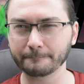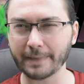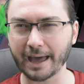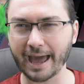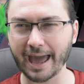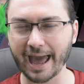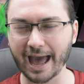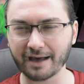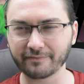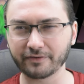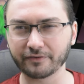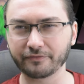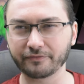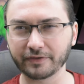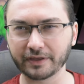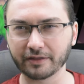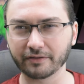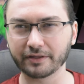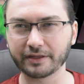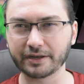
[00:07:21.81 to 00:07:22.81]
I have a
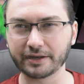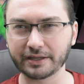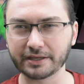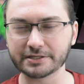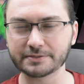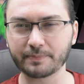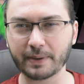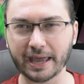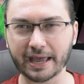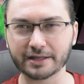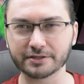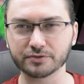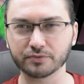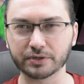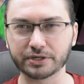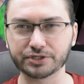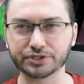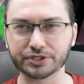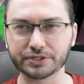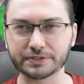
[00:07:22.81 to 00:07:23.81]
feeling his pants
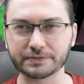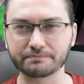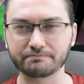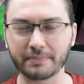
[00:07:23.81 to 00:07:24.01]
region